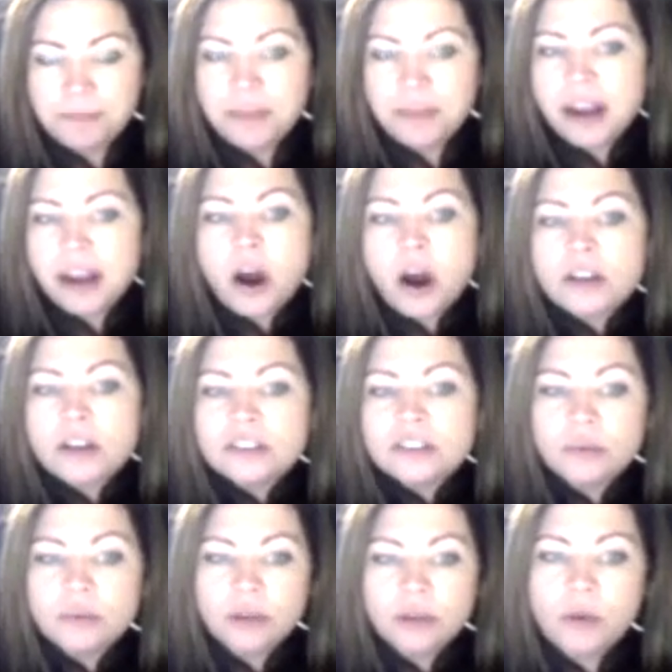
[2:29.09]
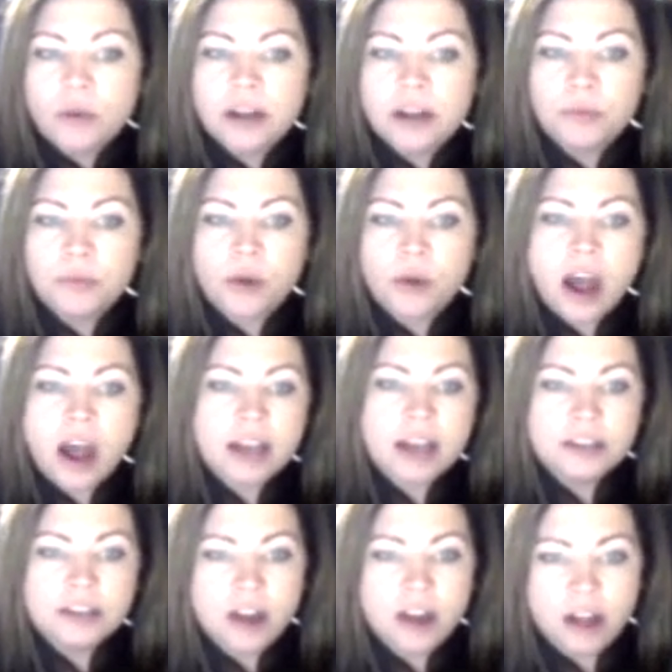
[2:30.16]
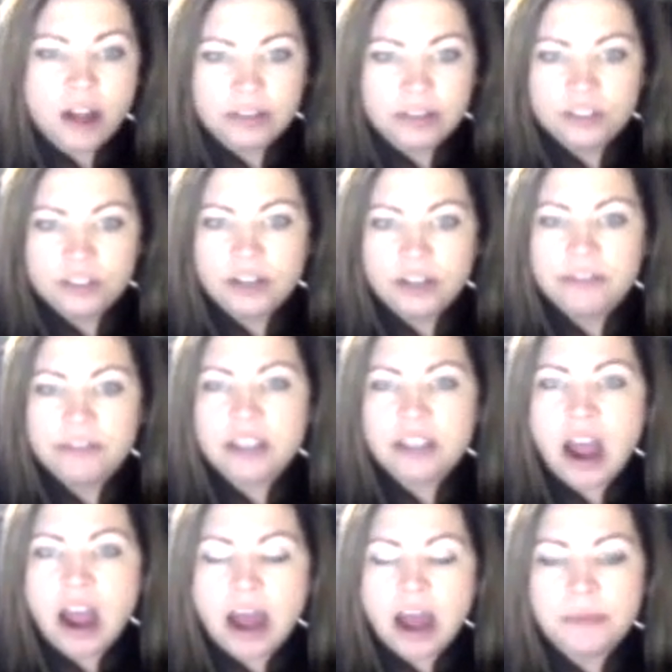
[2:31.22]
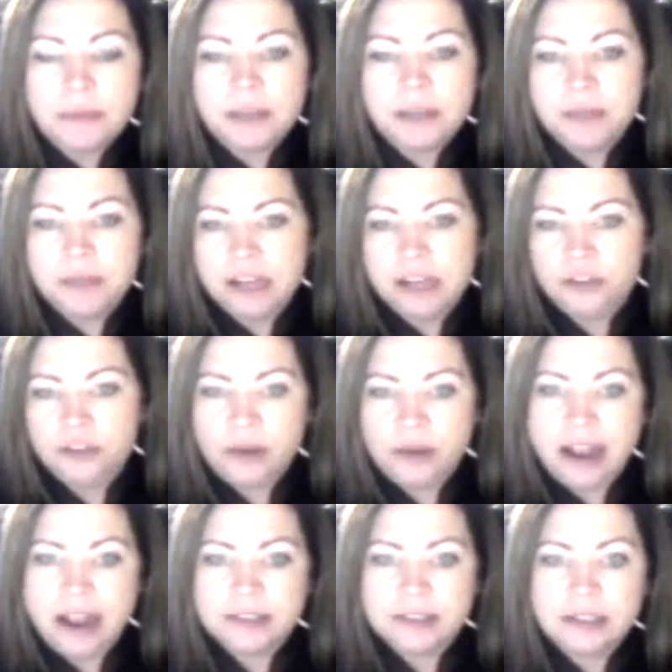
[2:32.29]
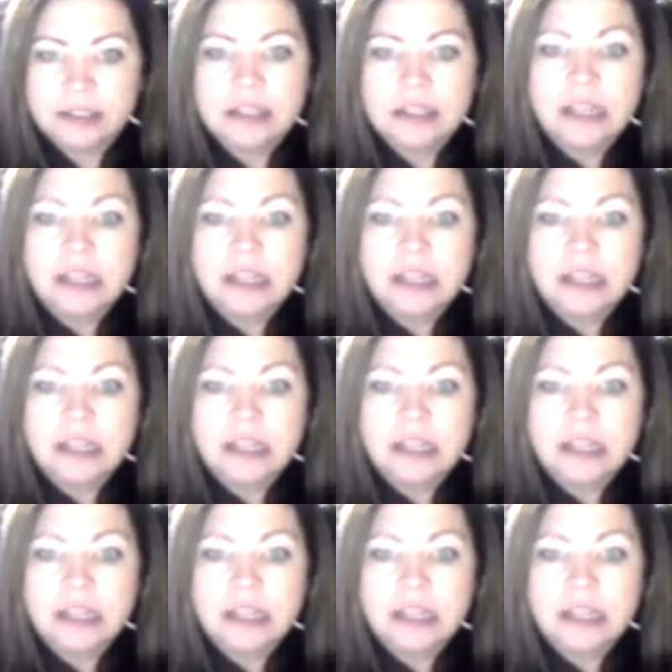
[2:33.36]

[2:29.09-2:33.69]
they also require broad knowledge of the topic being addressed.